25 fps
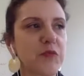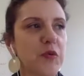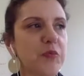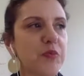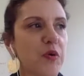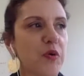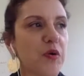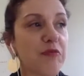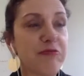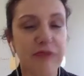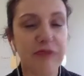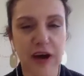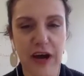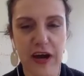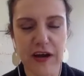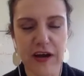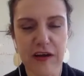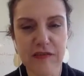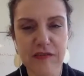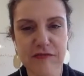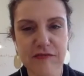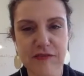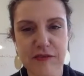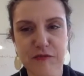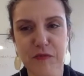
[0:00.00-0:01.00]

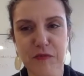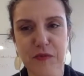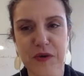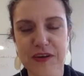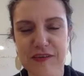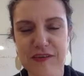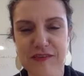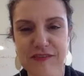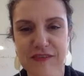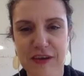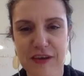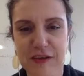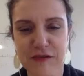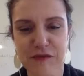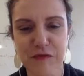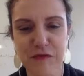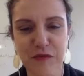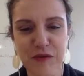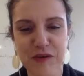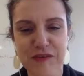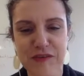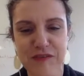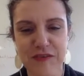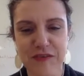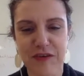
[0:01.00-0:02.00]
profiles is what it stands
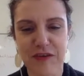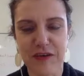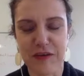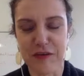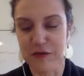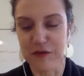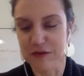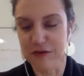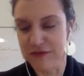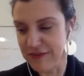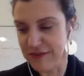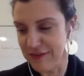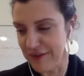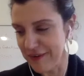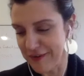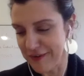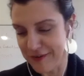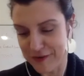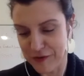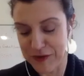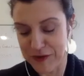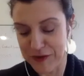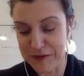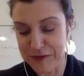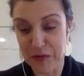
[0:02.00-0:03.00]
for. It's another
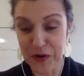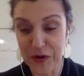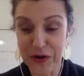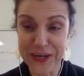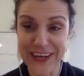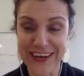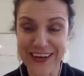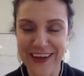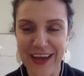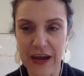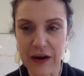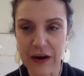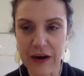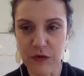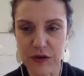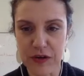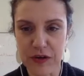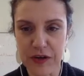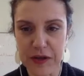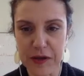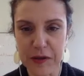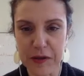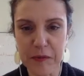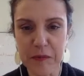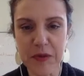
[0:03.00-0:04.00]
great marketing
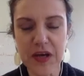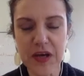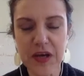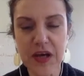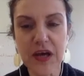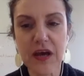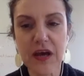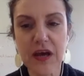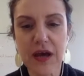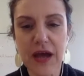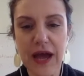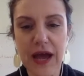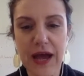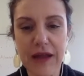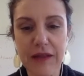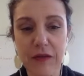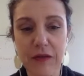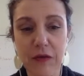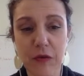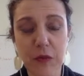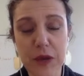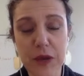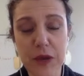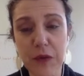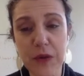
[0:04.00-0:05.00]
acronym. And the
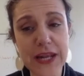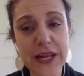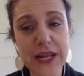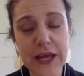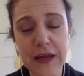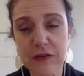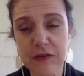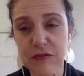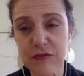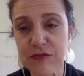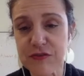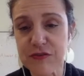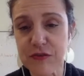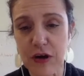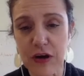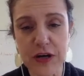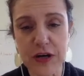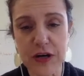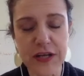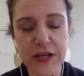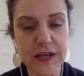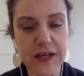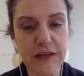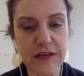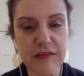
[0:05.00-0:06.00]
way we like to
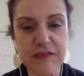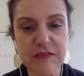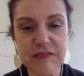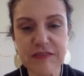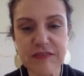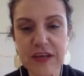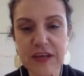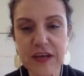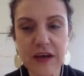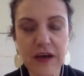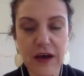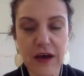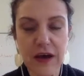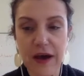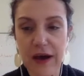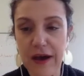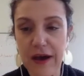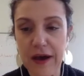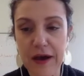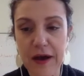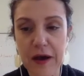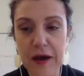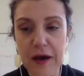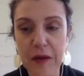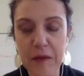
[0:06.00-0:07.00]
start is
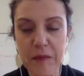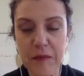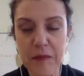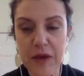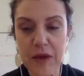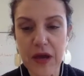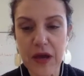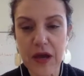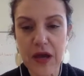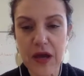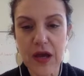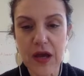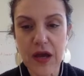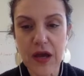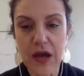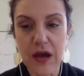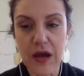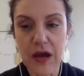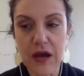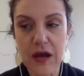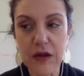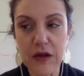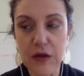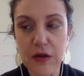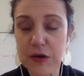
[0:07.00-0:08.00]

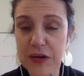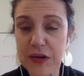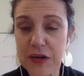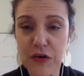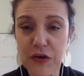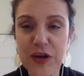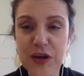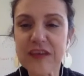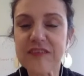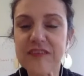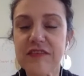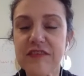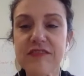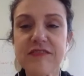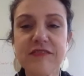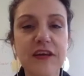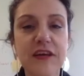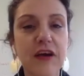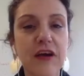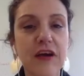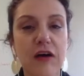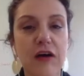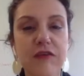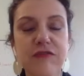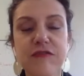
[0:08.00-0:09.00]
look at your
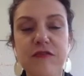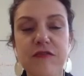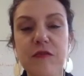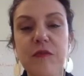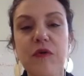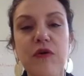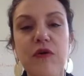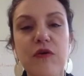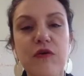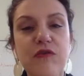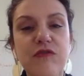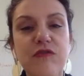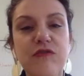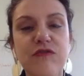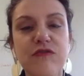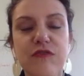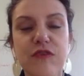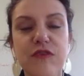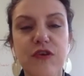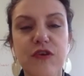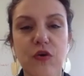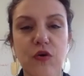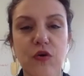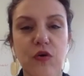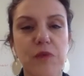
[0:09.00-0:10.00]
existing customers,
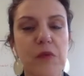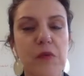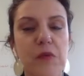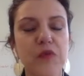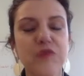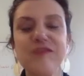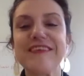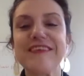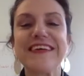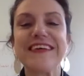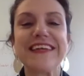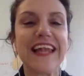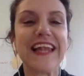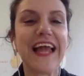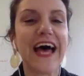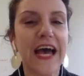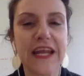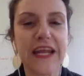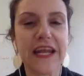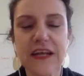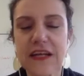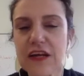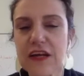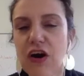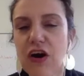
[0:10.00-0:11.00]
your most
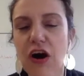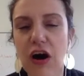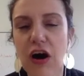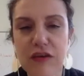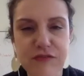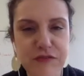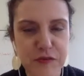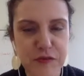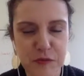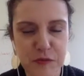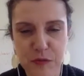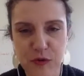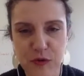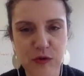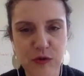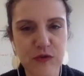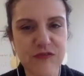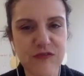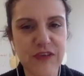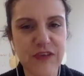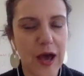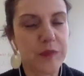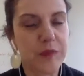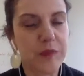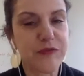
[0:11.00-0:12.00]
delighted
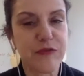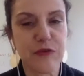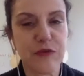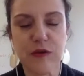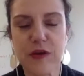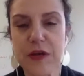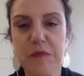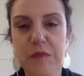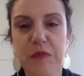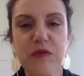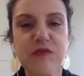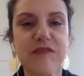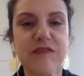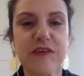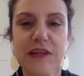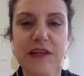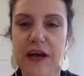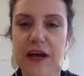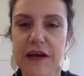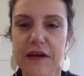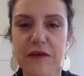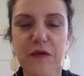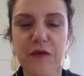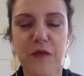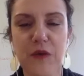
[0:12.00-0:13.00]
customers, absolutely most
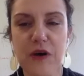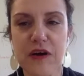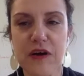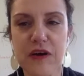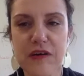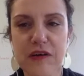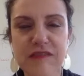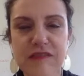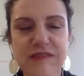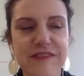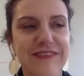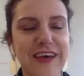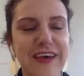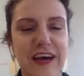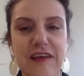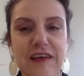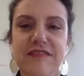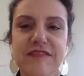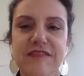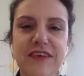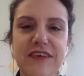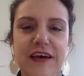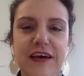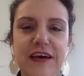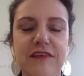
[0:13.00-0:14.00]
delighted ones,
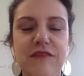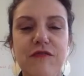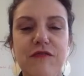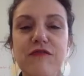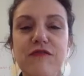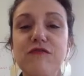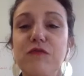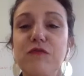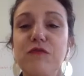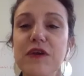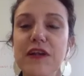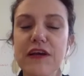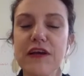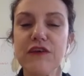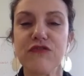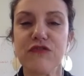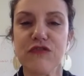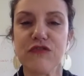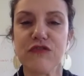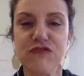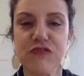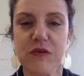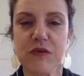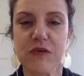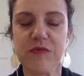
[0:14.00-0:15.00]
dissect those
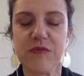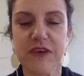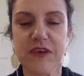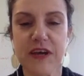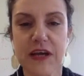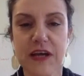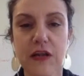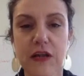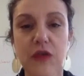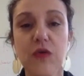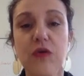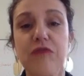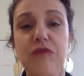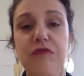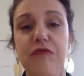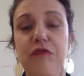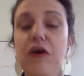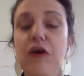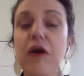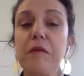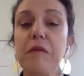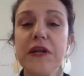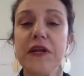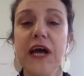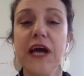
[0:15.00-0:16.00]
relationships and look for
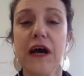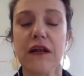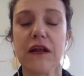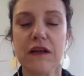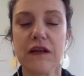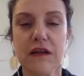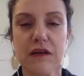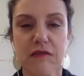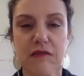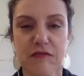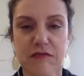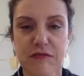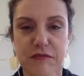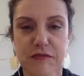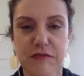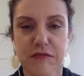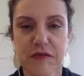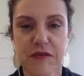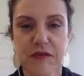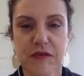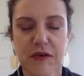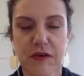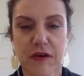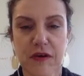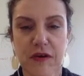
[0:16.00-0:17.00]
commonalities.
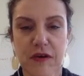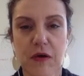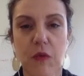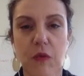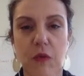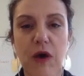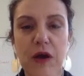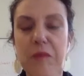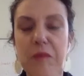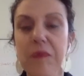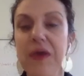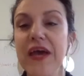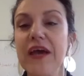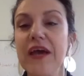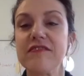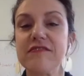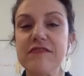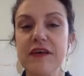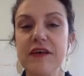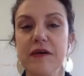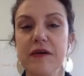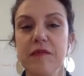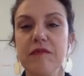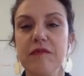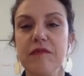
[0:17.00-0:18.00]
What makes
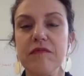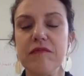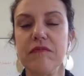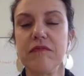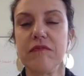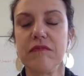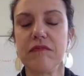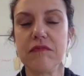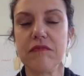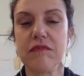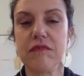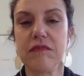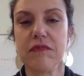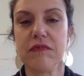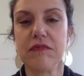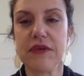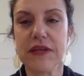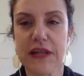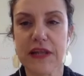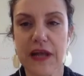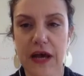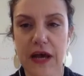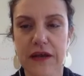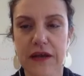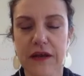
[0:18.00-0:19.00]
them
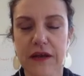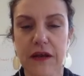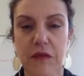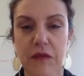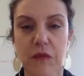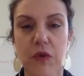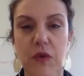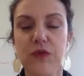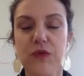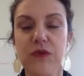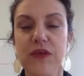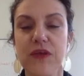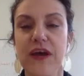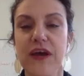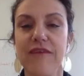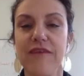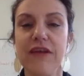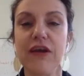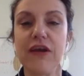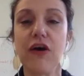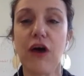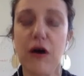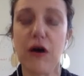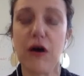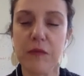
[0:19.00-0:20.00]
delighted and what do they have in
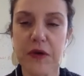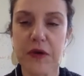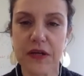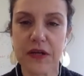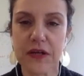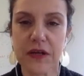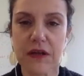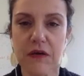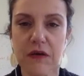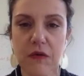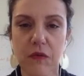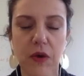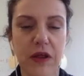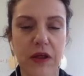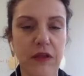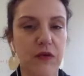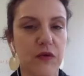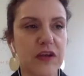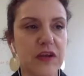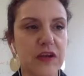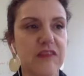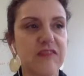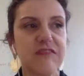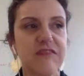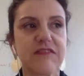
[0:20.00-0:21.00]
common? Whether
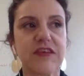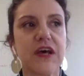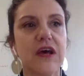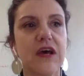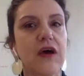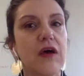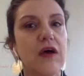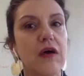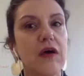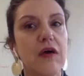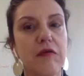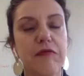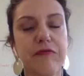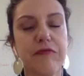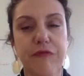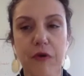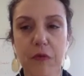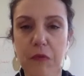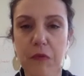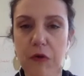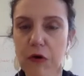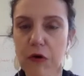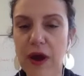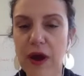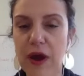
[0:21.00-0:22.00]
it's
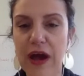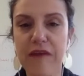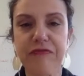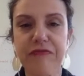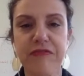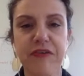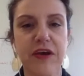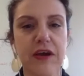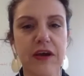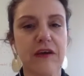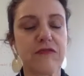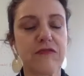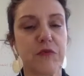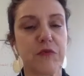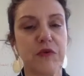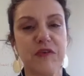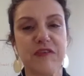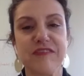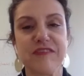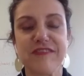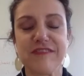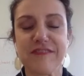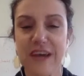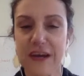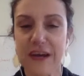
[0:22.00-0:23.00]
firmographics, whether
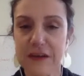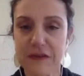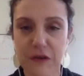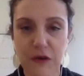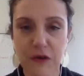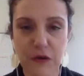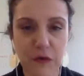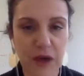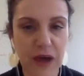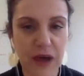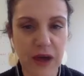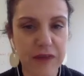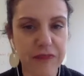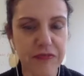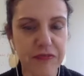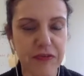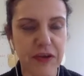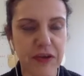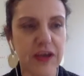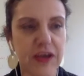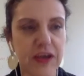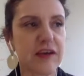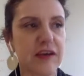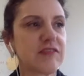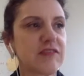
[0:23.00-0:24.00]
it's
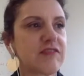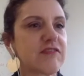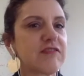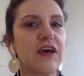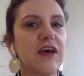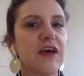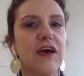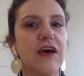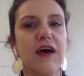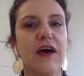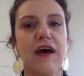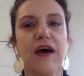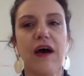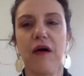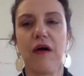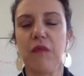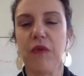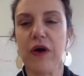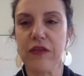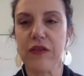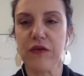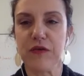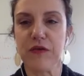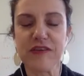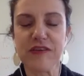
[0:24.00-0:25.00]
technographics,
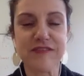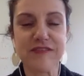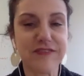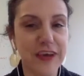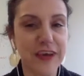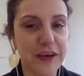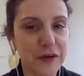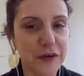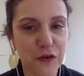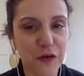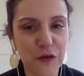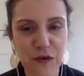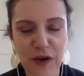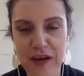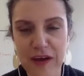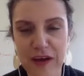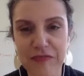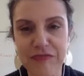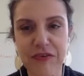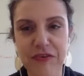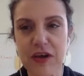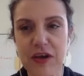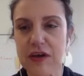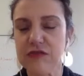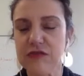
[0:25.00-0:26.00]
whether it's
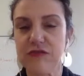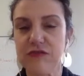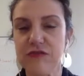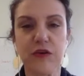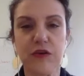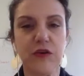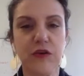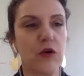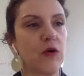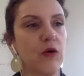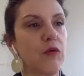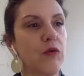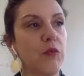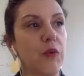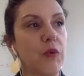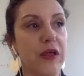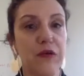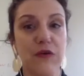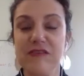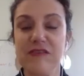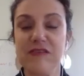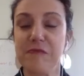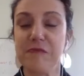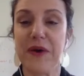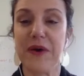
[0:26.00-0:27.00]
psychographics, whether
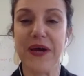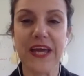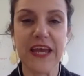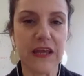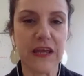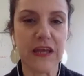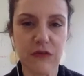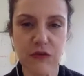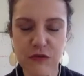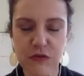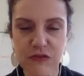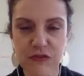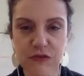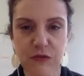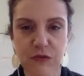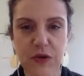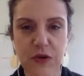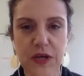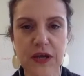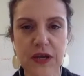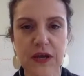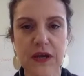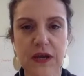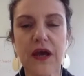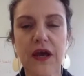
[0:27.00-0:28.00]
it's by
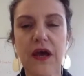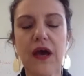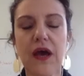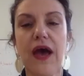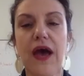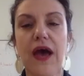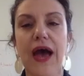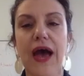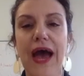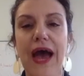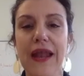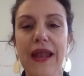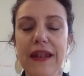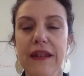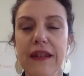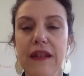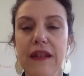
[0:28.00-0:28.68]
industry. And